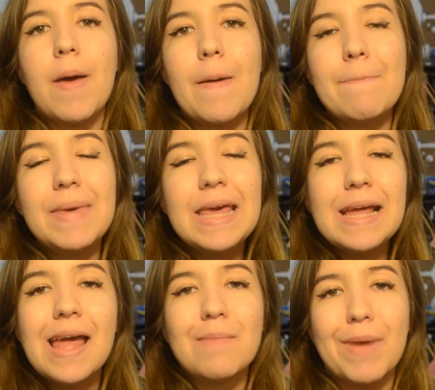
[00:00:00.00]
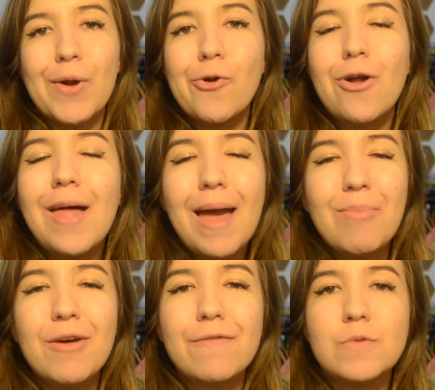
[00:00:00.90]
me and my girl
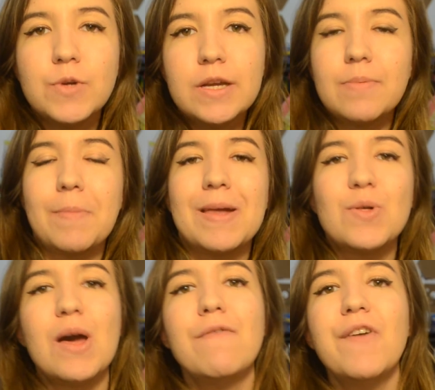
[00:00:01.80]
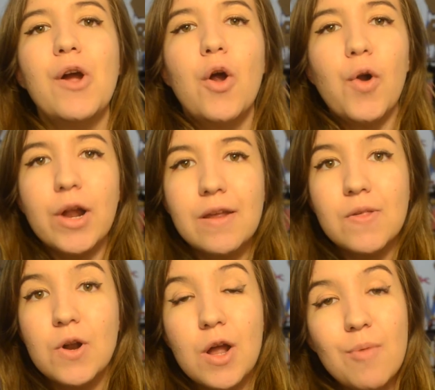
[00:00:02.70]
Emma from Drinking by My Shelf are going to
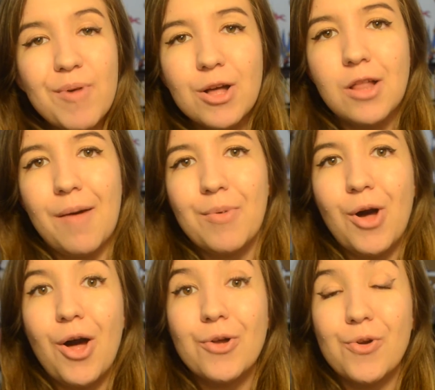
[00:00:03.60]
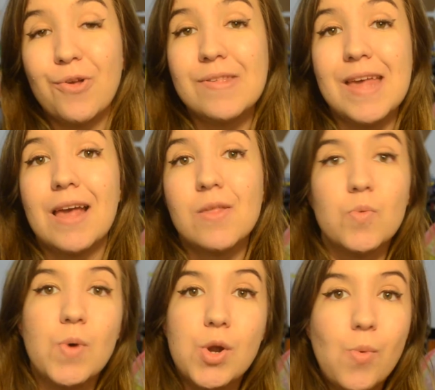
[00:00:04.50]
start a book club called Girl Sex
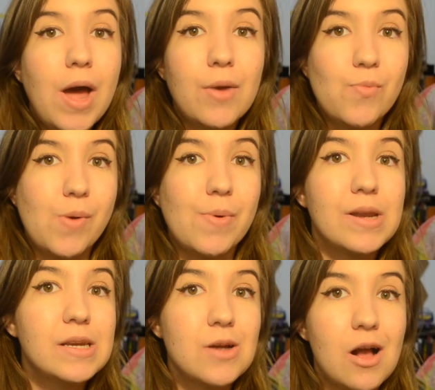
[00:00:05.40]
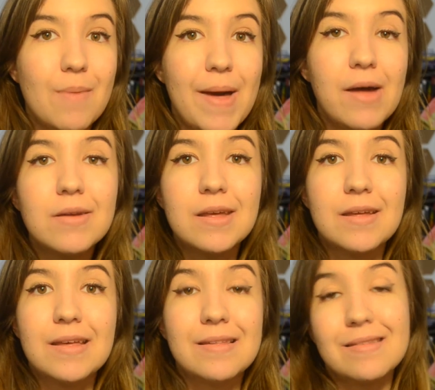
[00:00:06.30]
101, where we're going to talk about
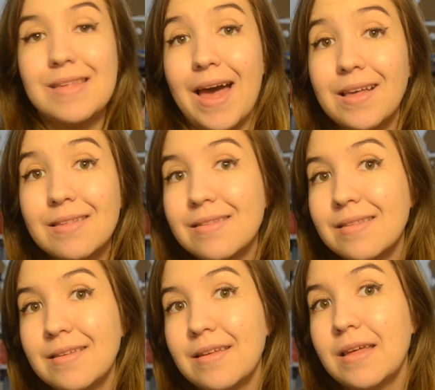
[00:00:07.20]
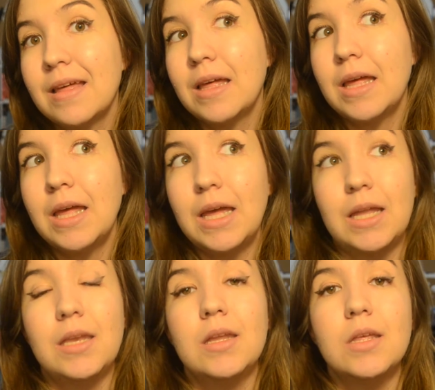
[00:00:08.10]
sex
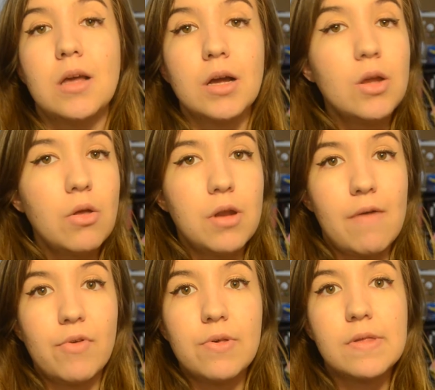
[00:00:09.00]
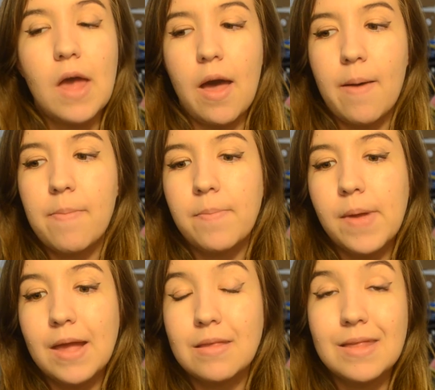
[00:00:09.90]
in young adult novels, and
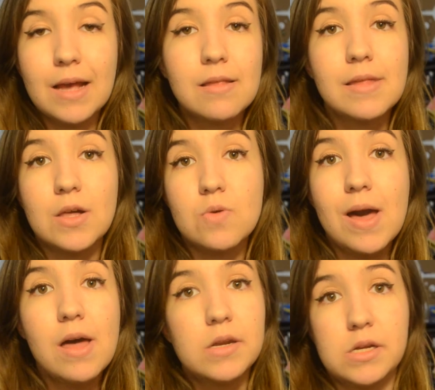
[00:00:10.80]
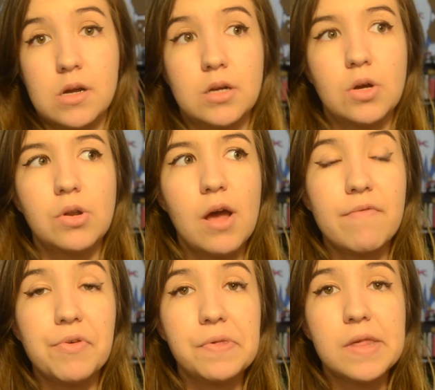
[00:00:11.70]
sex and sexuality in young adult
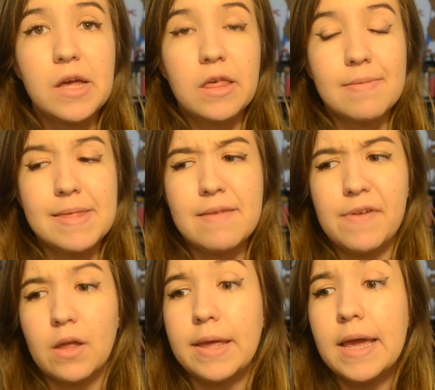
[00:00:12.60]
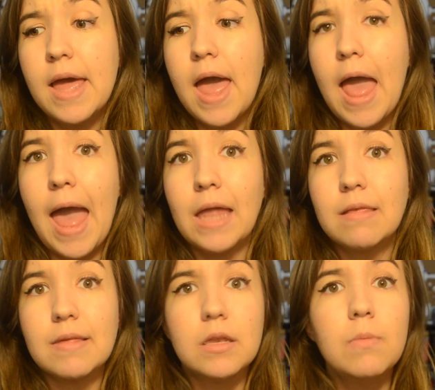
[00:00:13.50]
novels specifically. And
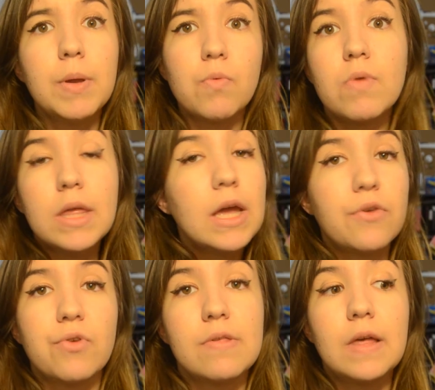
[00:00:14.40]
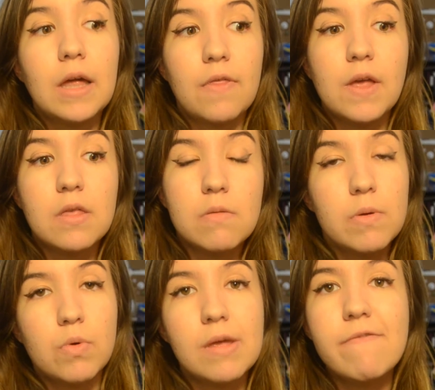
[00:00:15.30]
it's going to be really interesting. I think it's going to
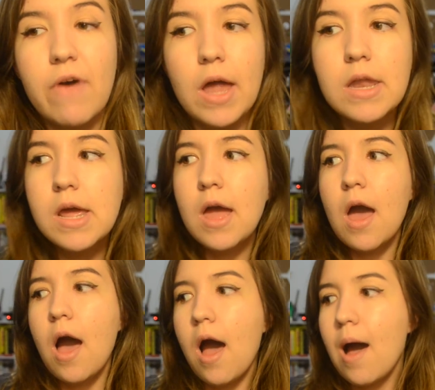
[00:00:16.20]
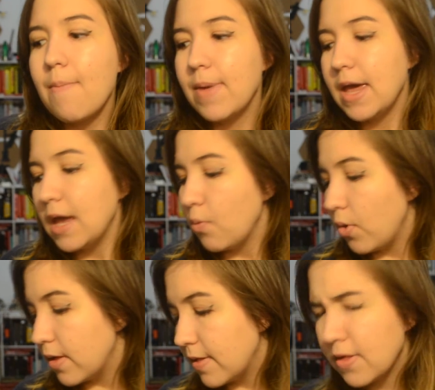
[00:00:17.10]
be really fun.
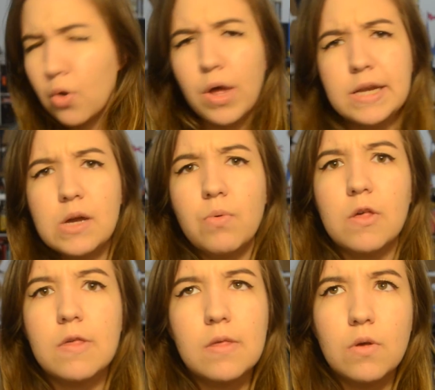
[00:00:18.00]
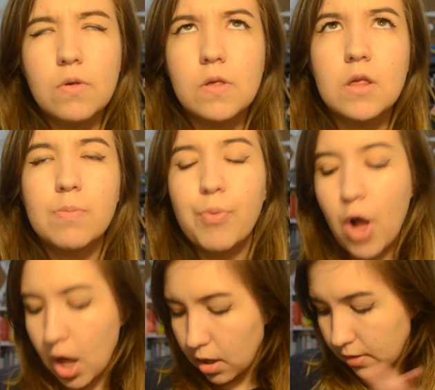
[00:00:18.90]
This whole idea was
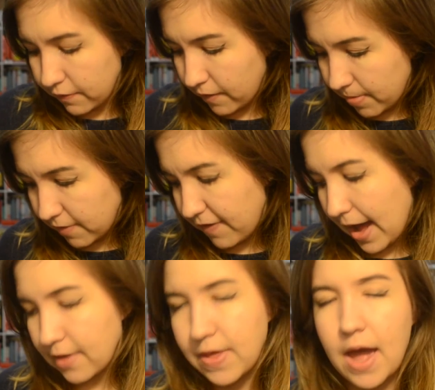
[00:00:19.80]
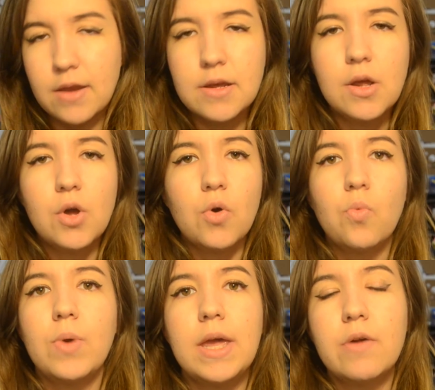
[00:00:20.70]
sprung from the fact that
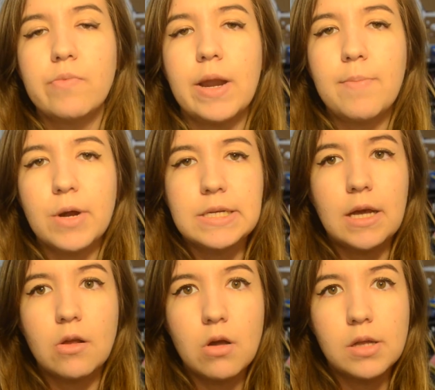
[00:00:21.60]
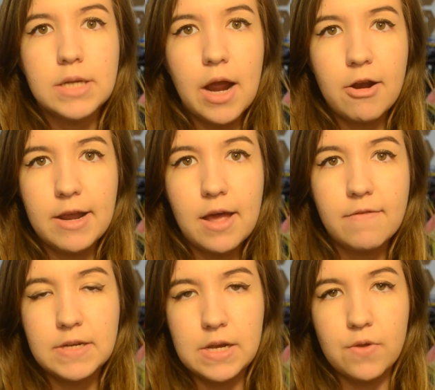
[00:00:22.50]
we read a book together called Diary of
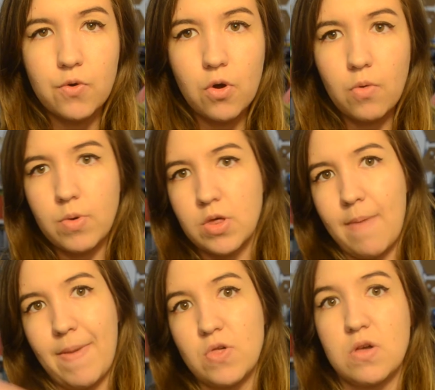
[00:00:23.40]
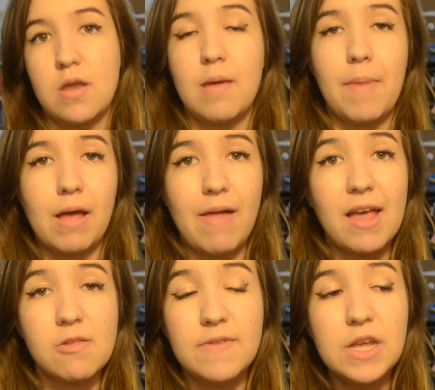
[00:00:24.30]
a Teenage Girl, which I mentioned in my
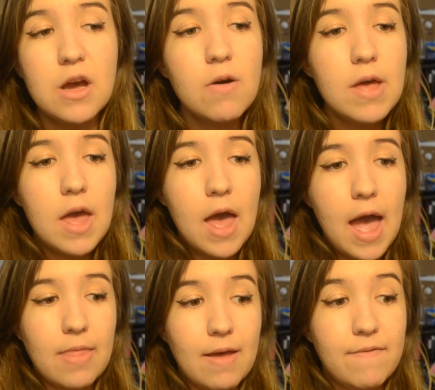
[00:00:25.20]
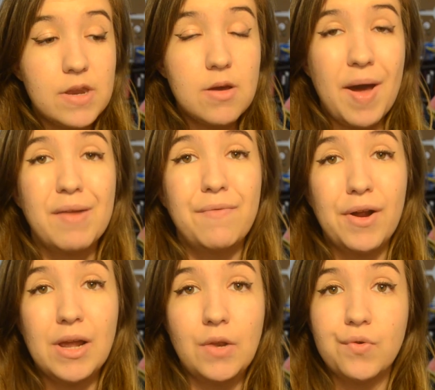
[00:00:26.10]
last video, and that video had a
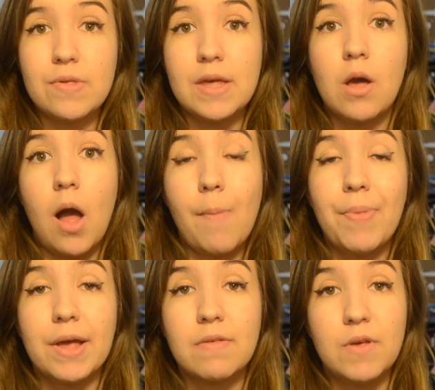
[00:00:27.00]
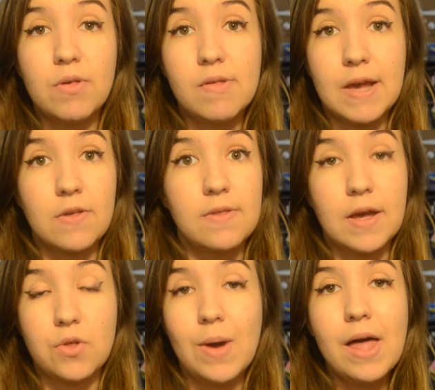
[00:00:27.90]
very interesting, complex views of sex and
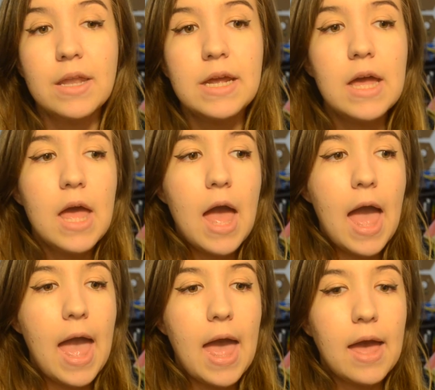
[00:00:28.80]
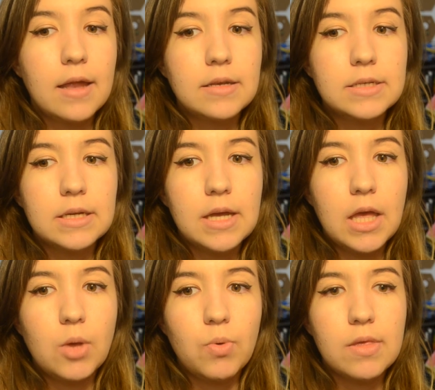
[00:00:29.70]
sexuality, and
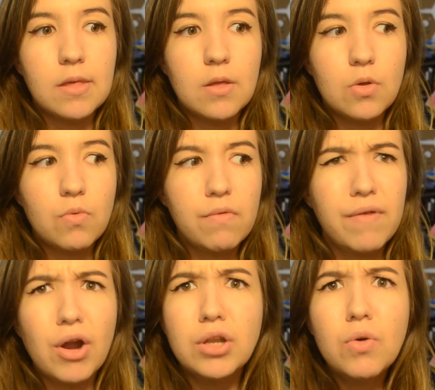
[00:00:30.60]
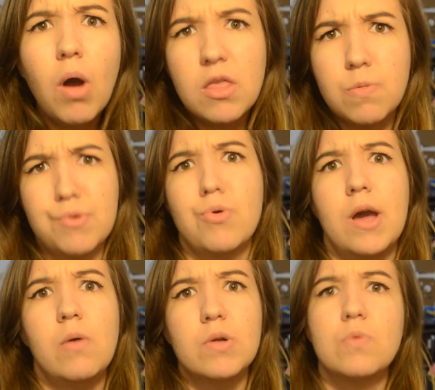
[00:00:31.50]
it was a very nuanced
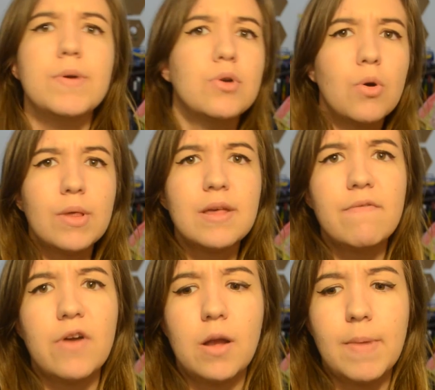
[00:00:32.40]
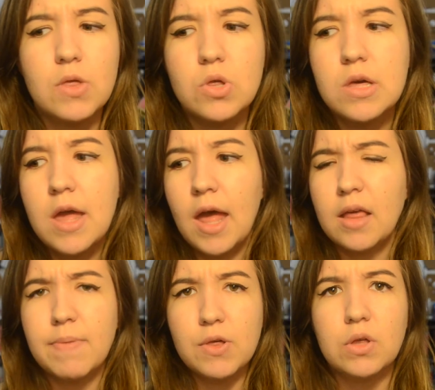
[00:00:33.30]
portrayal, which we don't always get very much,
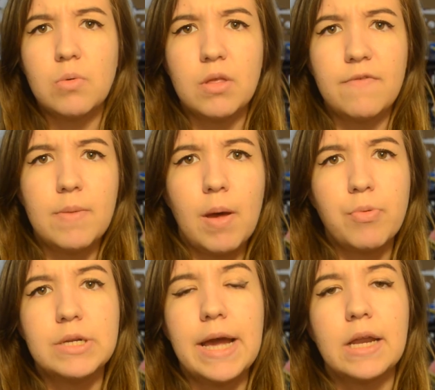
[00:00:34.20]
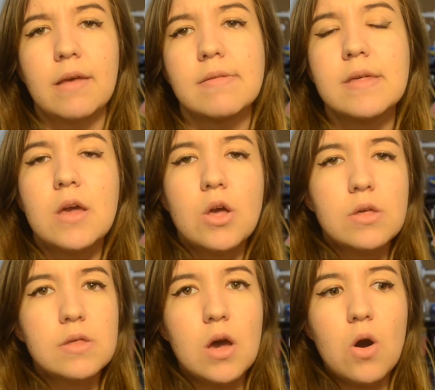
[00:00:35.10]
especially with a female protagonist.
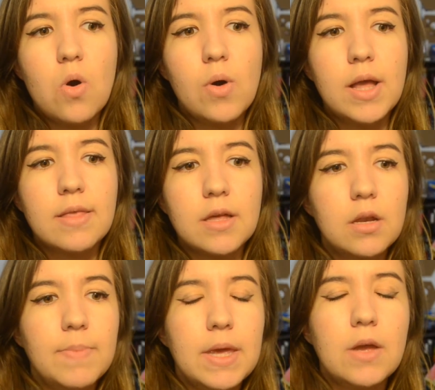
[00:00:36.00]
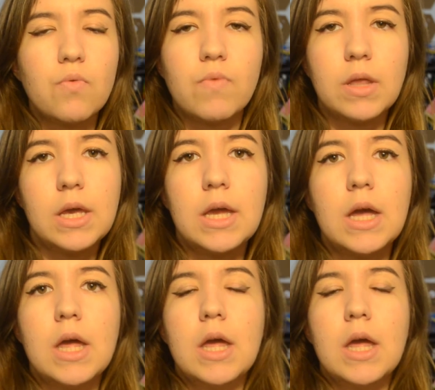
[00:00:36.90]
So it's going to be really